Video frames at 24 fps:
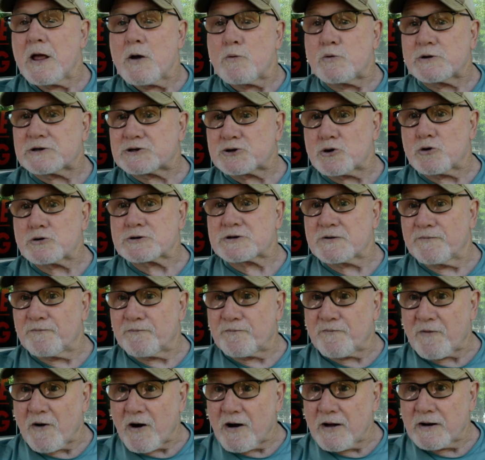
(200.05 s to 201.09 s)
We saw some
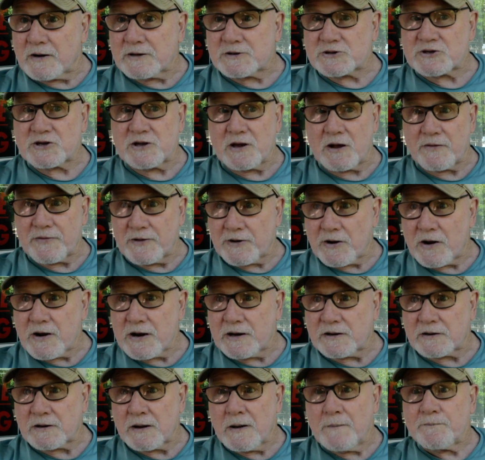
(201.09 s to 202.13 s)
violence the other
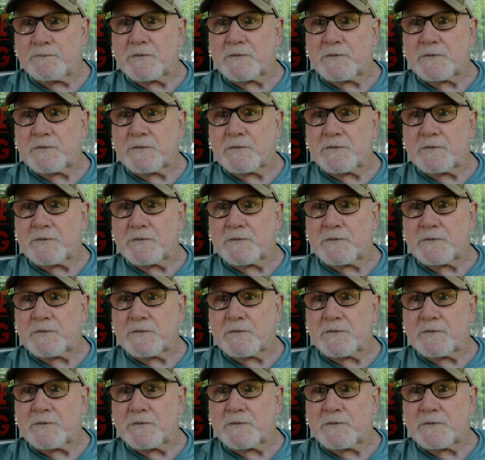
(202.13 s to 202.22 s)
night